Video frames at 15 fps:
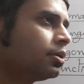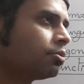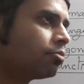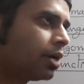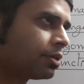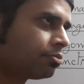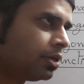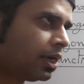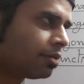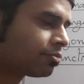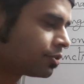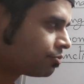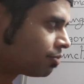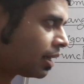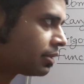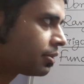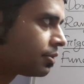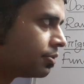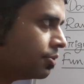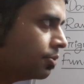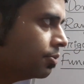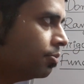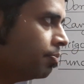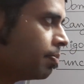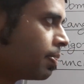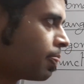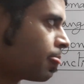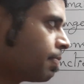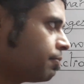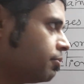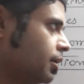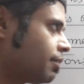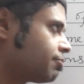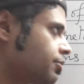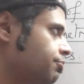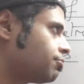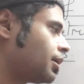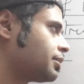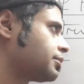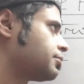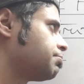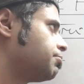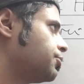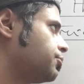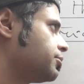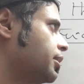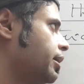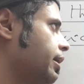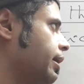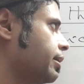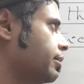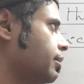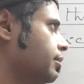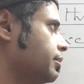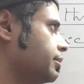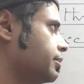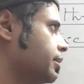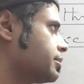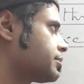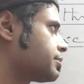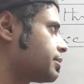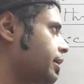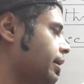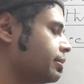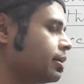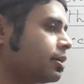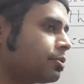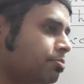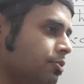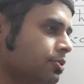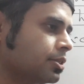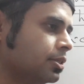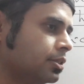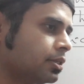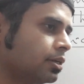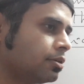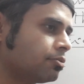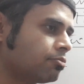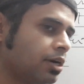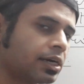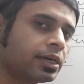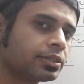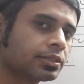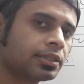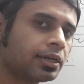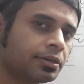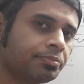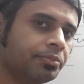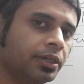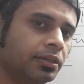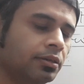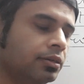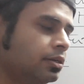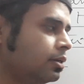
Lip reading: what we have to first do, we have to first put the angle in the standard position. What does that mean?